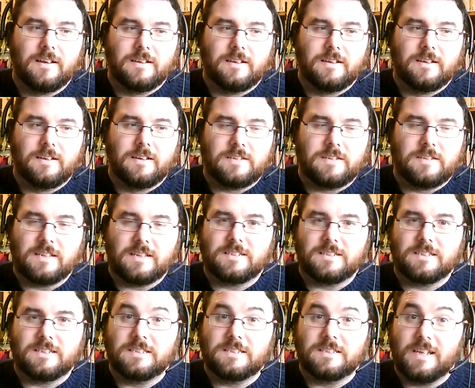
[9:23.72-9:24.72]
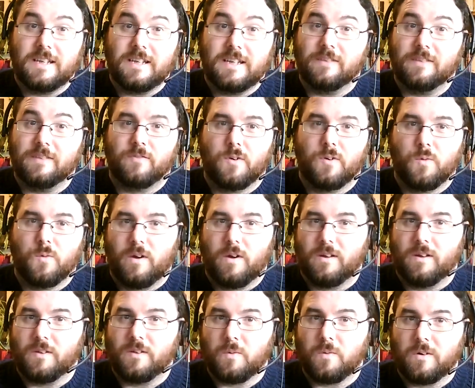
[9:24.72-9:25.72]
sets the scene for
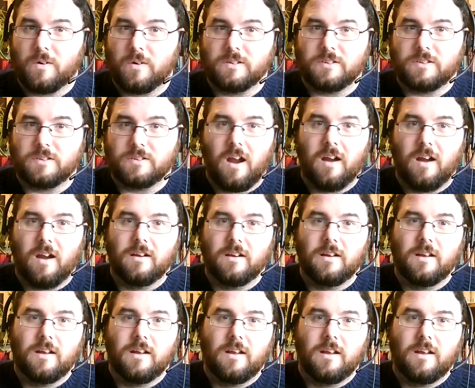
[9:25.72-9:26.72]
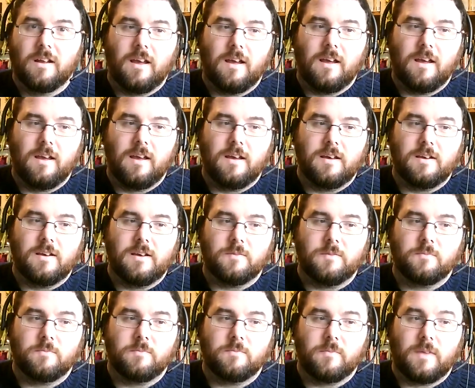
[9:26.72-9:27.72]
where the words are?
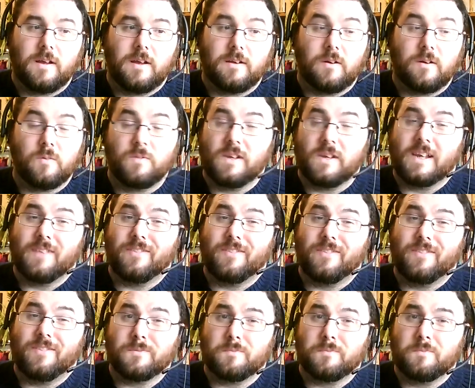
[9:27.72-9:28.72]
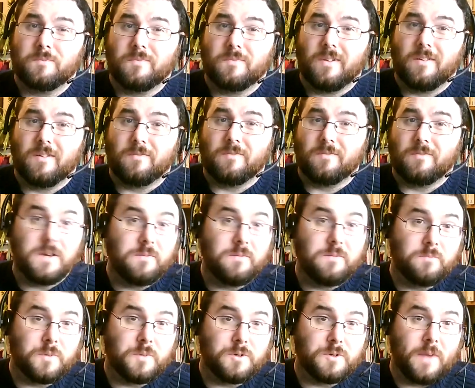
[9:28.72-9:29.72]
And hopefully give you some of my
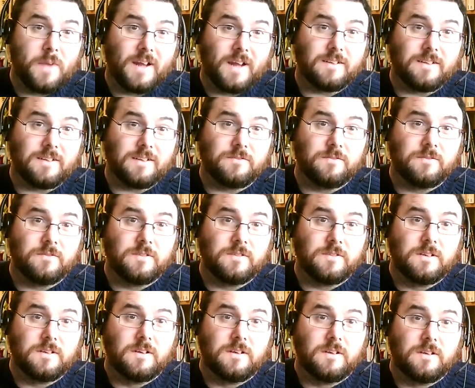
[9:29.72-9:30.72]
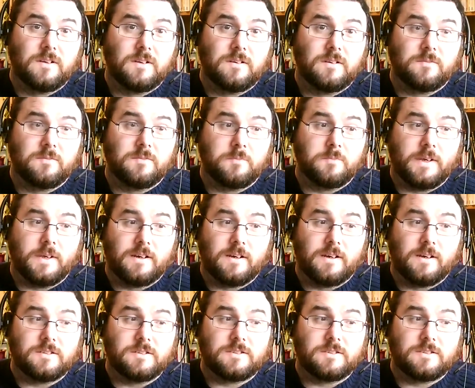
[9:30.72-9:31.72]
perspective.
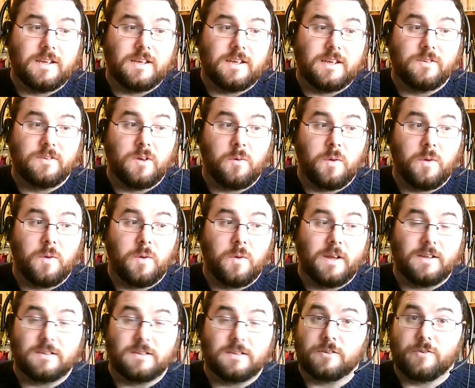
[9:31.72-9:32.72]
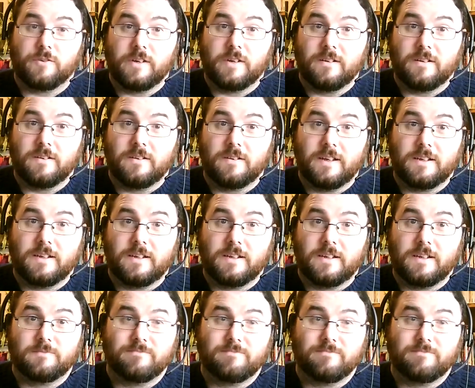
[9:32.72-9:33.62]
Because even though we may disagree on things,